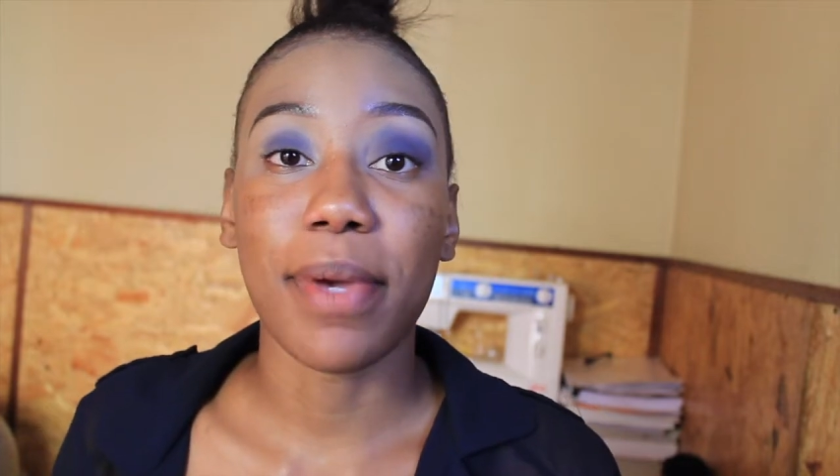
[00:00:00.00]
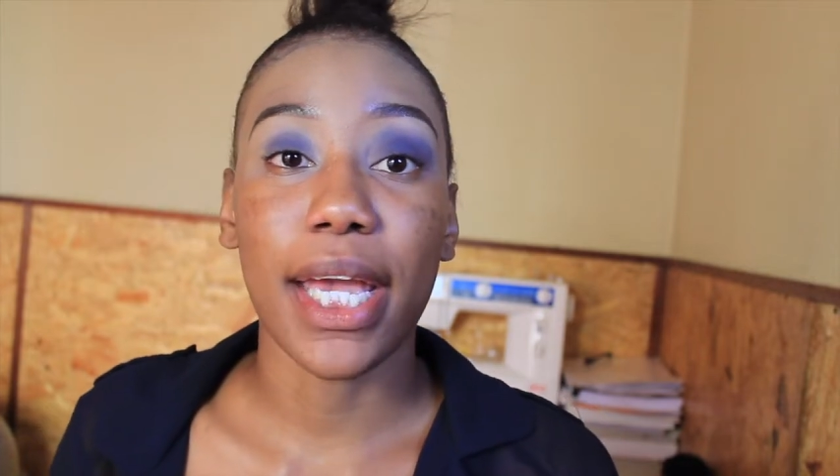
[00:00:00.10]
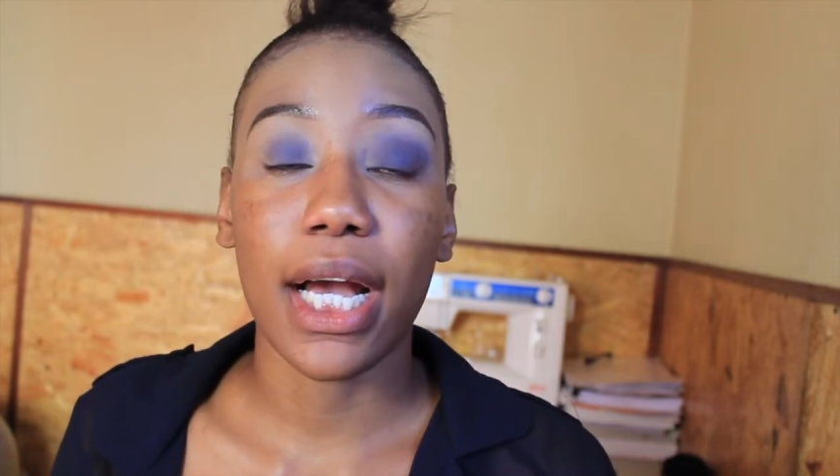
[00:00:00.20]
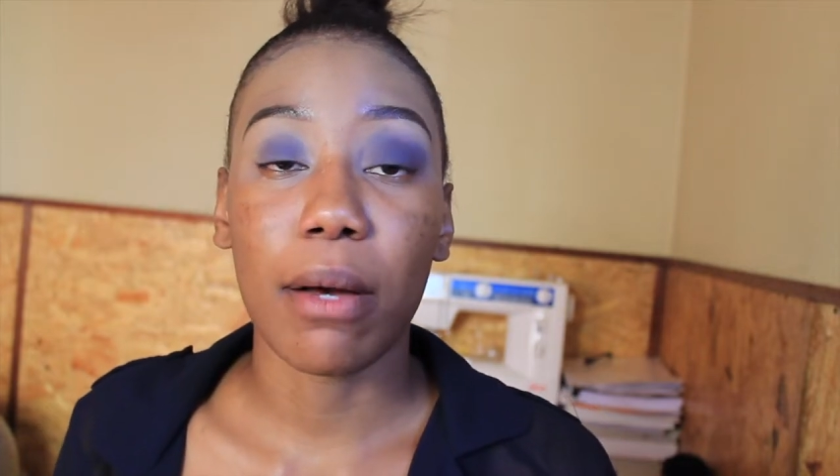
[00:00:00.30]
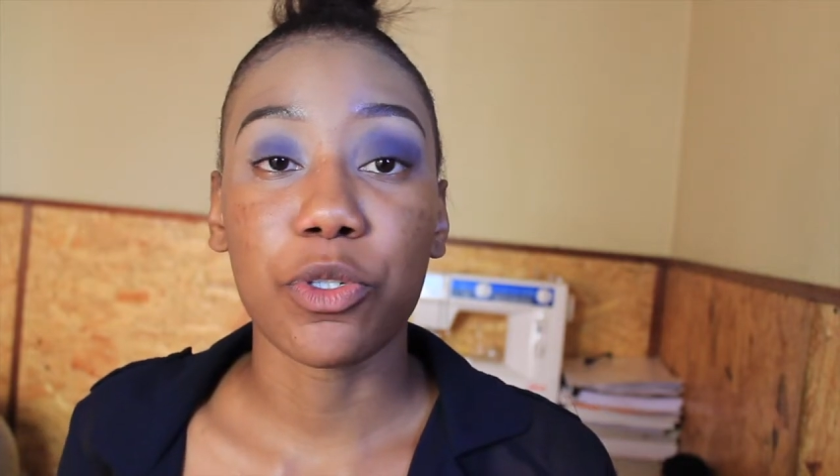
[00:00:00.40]

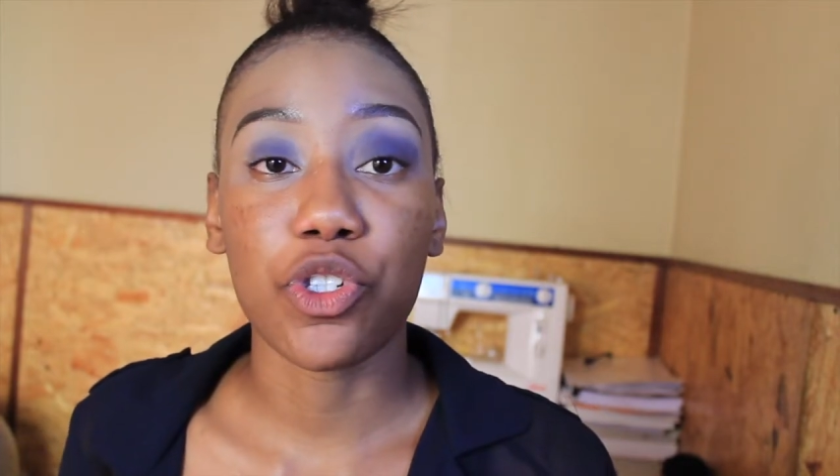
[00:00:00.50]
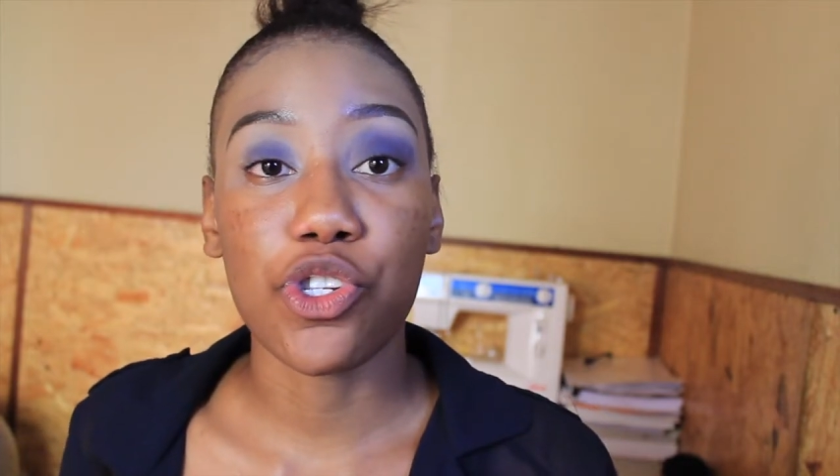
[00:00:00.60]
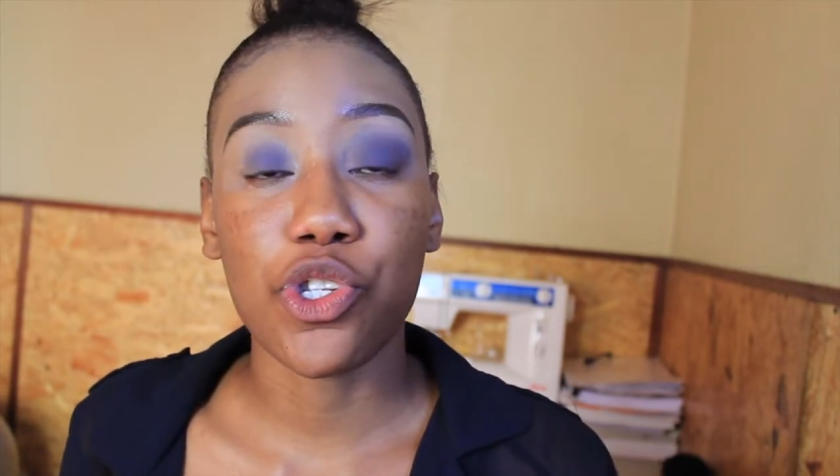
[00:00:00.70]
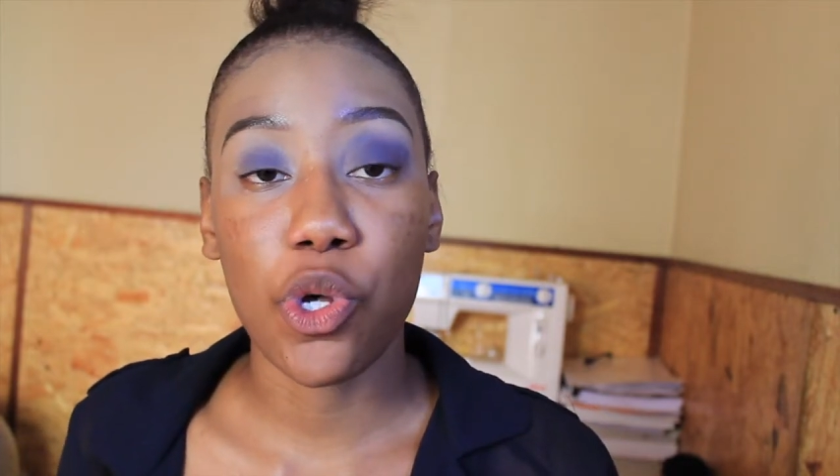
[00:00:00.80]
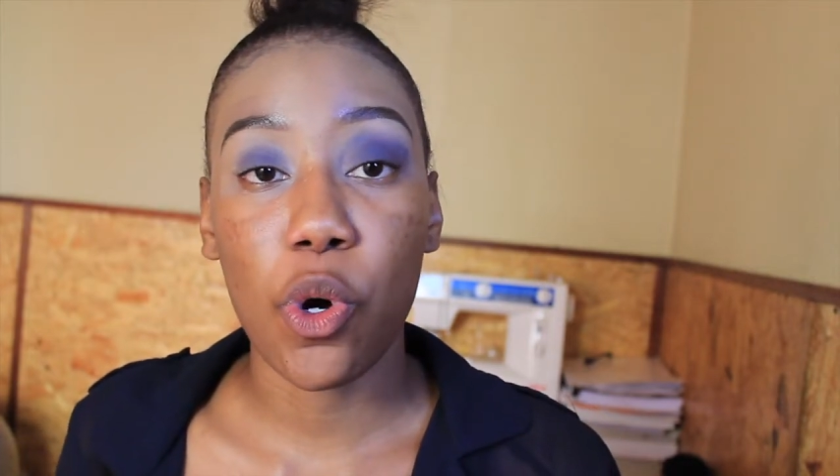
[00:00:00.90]
makeup
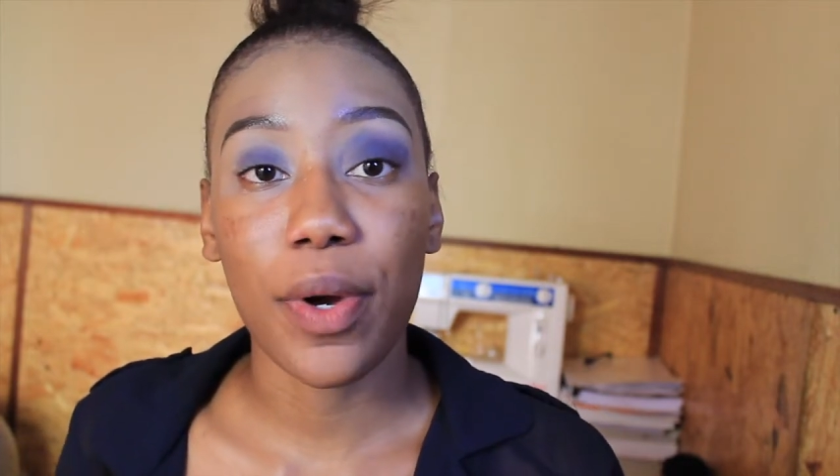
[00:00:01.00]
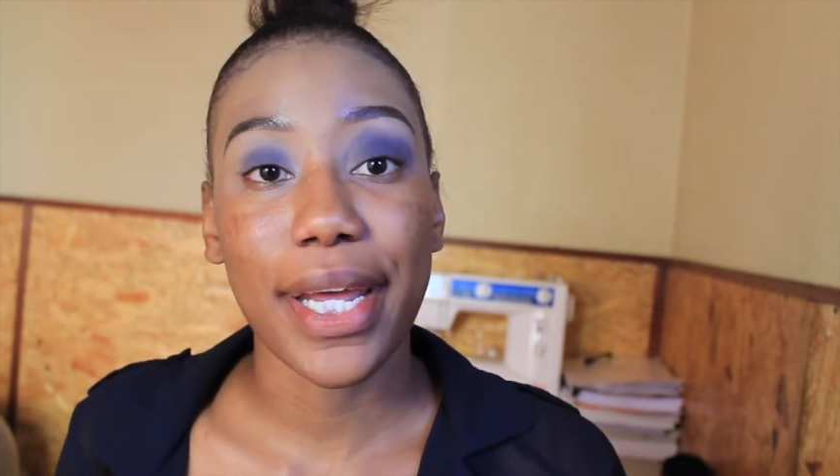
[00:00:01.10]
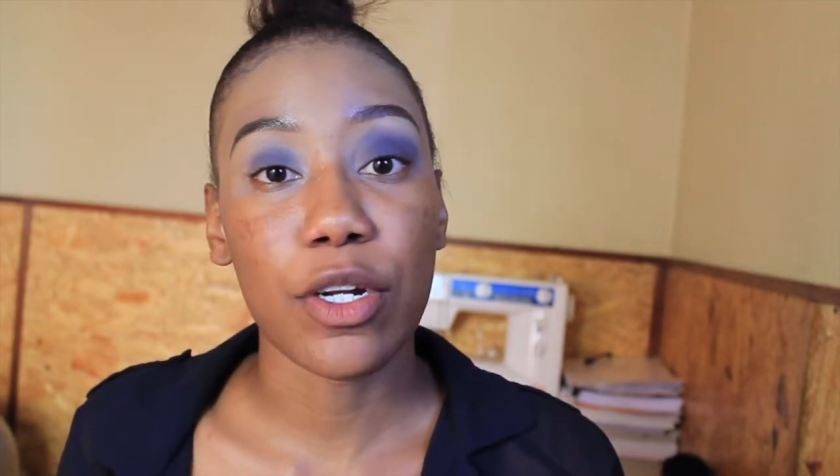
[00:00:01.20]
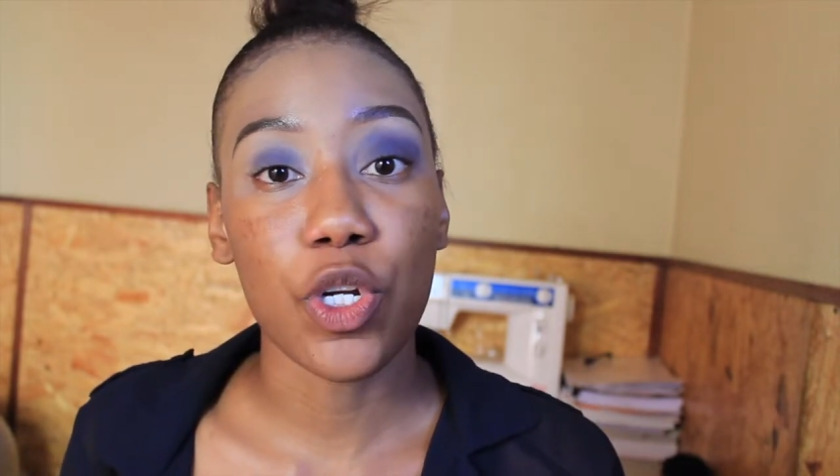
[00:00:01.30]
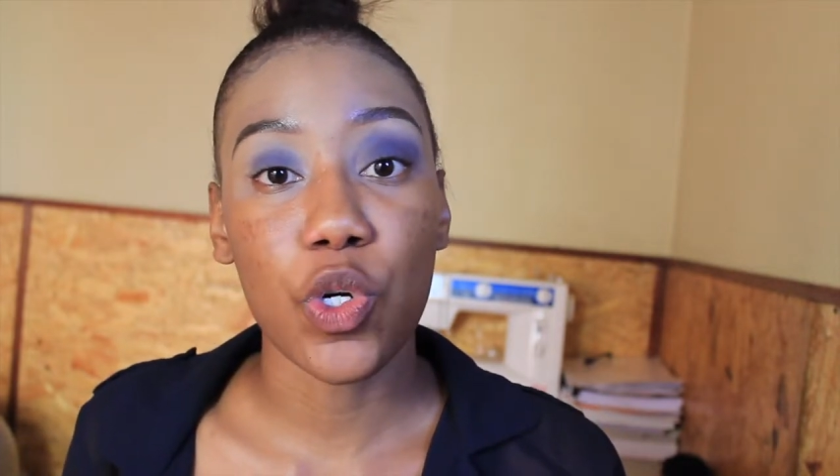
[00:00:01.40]
just so
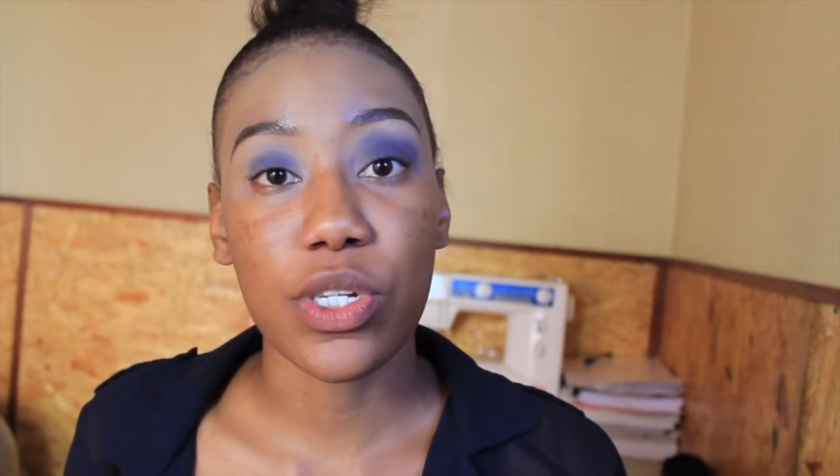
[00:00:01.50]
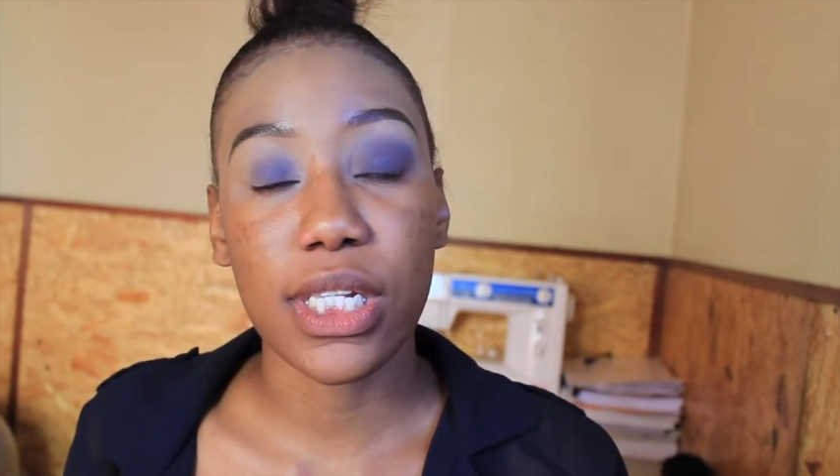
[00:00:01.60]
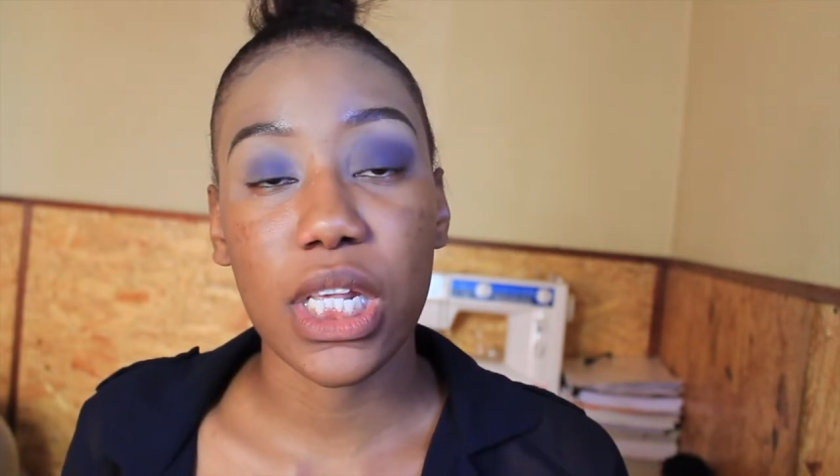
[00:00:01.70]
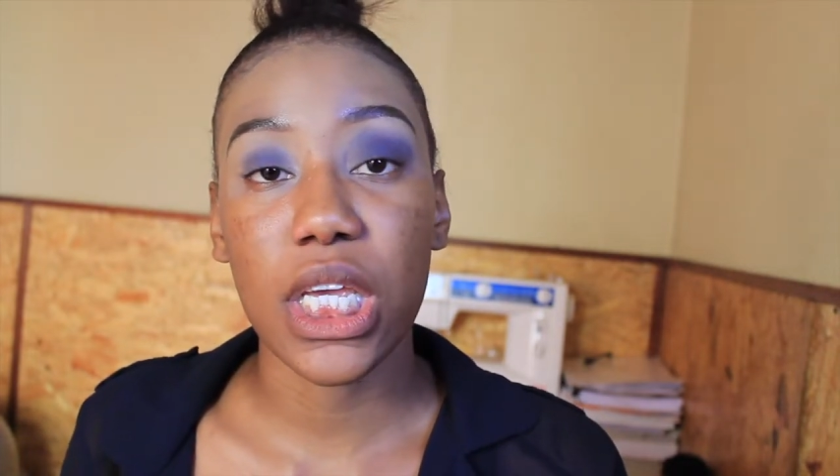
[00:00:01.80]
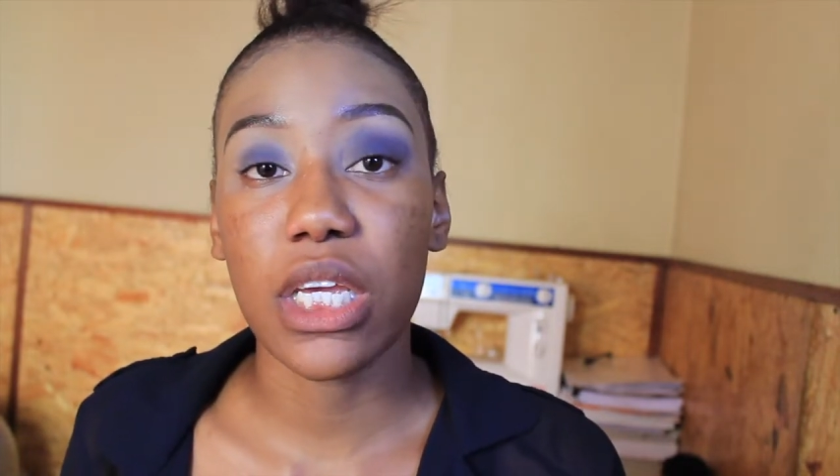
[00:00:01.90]
it looks